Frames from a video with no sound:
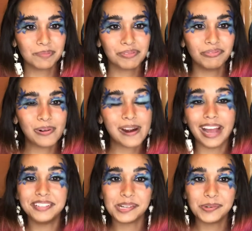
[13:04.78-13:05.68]
before.
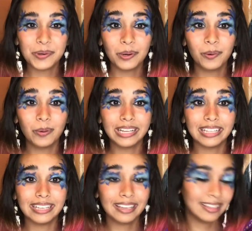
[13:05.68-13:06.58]
I don't know
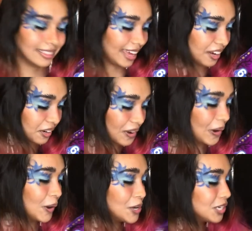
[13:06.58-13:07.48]
what they are
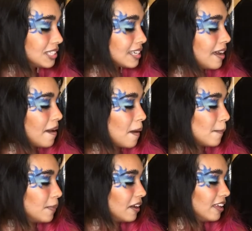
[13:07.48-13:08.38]
called,
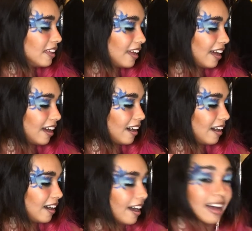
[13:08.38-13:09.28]
but
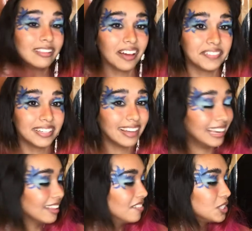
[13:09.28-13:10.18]
I love it.
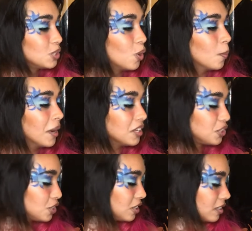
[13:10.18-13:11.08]
I love it so
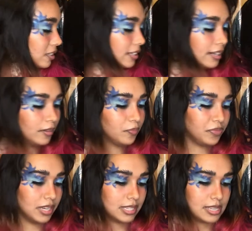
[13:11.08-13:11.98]
much.
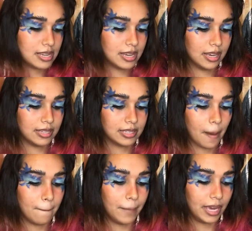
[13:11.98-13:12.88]
This is
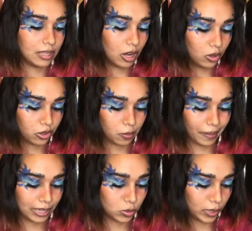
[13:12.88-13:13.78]
they're
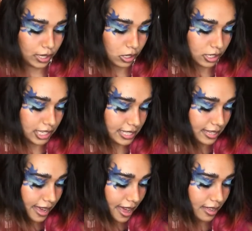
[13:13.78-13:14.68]
baked wheat cookies
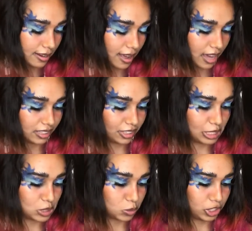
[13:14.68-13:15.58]
again. I thought
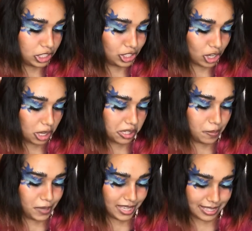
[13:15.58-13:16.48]
these were just
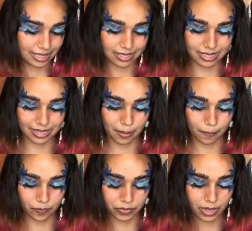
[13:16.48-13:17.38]
chocolate pieces.
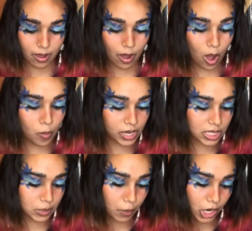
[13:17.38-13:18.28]
Oh, but
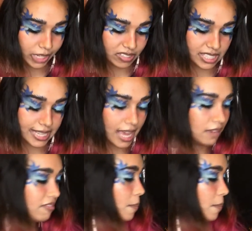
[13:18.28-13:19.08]
it's part of Save the